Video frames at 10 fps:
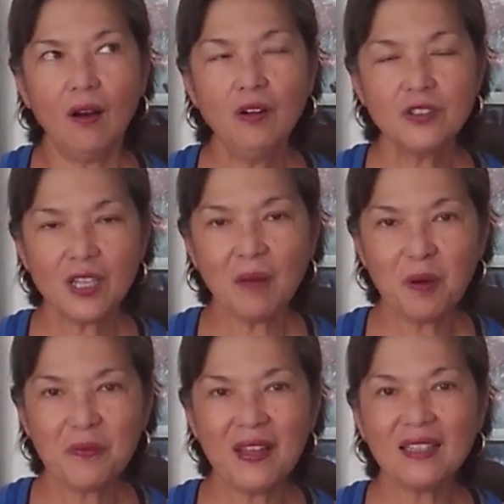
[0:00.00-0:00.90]
On top
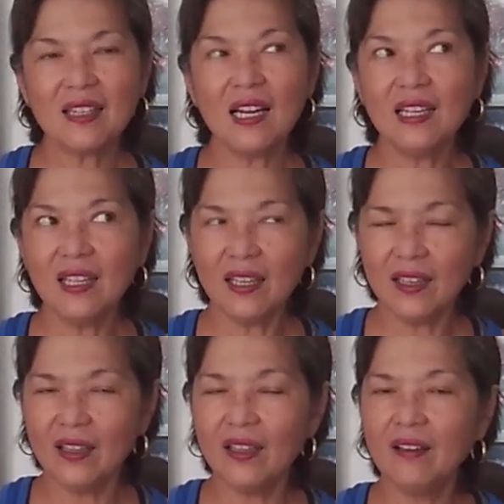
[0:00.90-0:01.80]
of that, I
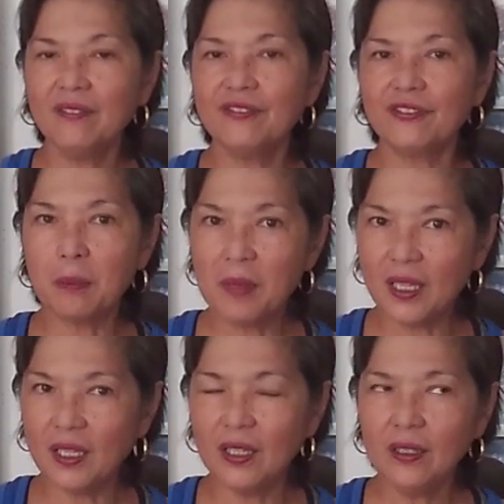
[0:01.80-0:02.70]
have
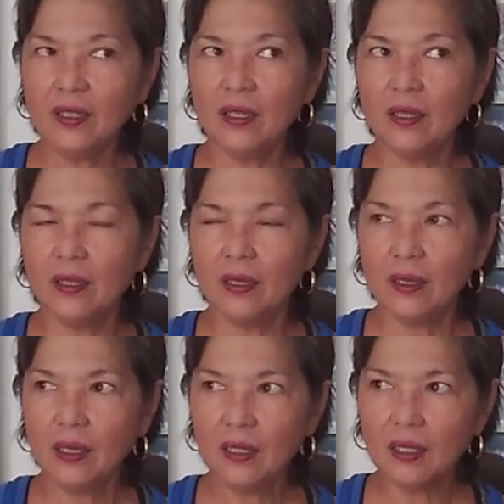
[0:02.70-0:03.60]
me
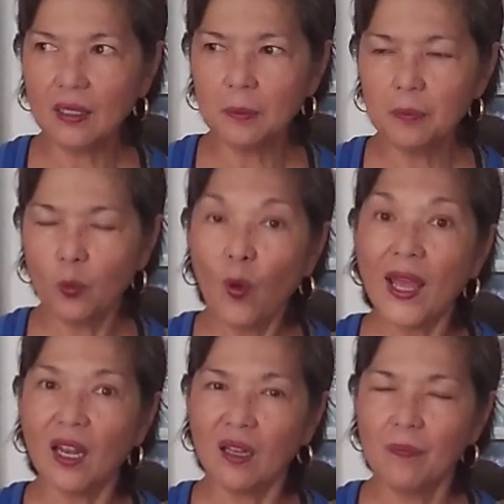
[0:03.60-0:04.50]

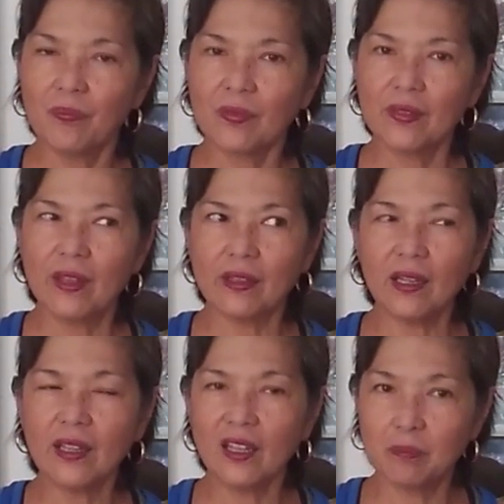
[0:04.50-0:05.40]
well that
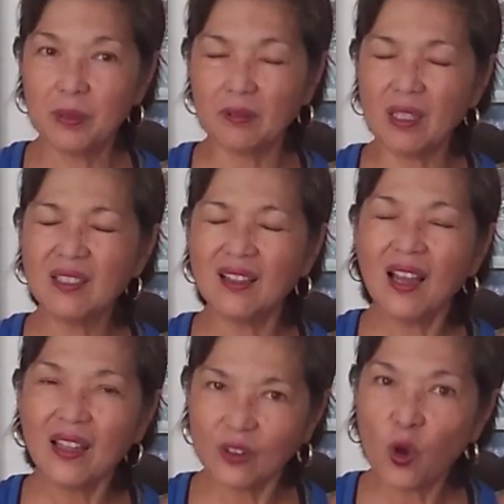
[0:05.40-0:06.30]
I had built, and
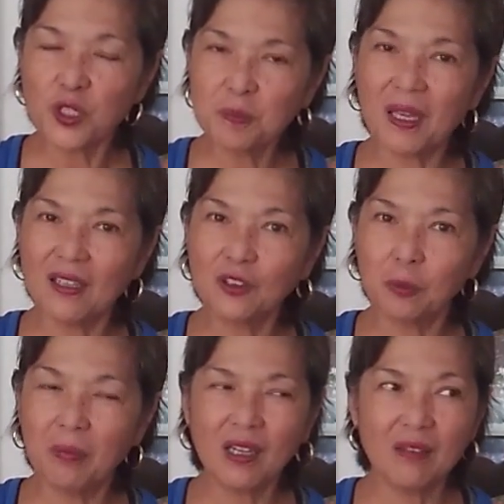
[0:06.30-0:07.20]
it cost me a lot
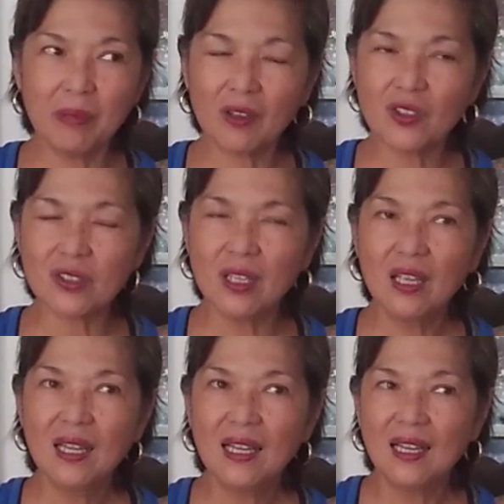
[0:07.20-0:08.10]
of money because
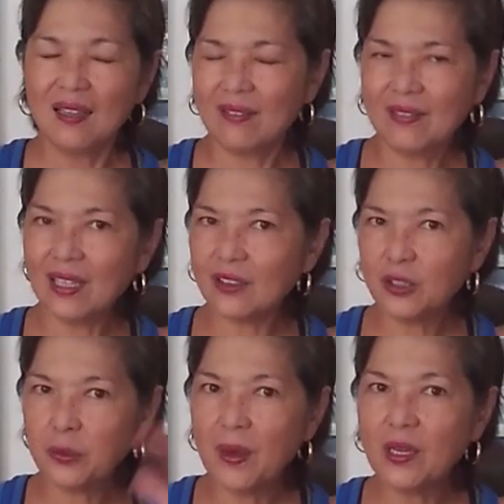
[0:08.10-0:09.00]
that
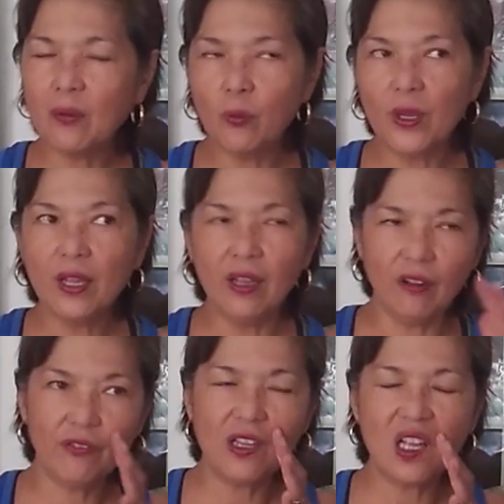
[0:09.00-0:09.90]
terrain we
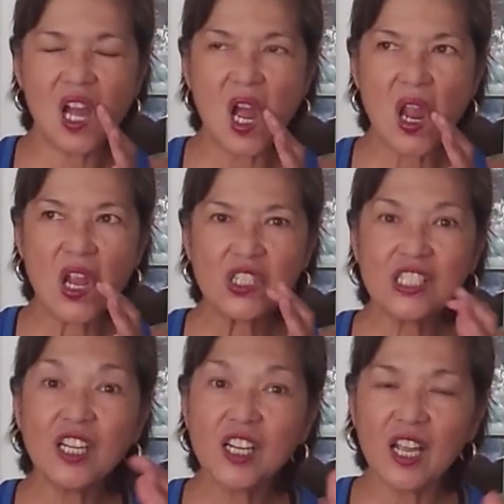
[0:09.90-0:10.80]
have, it's
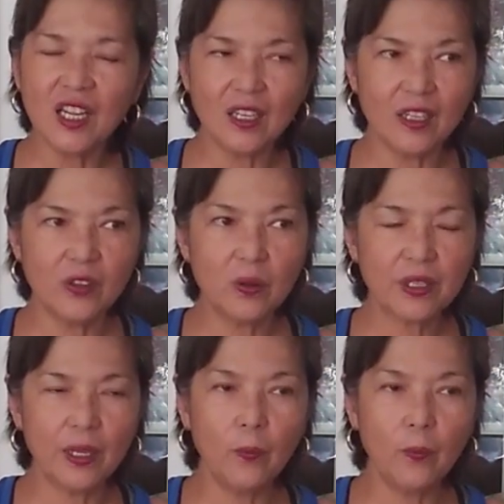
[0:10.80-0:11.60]
in an island, okay?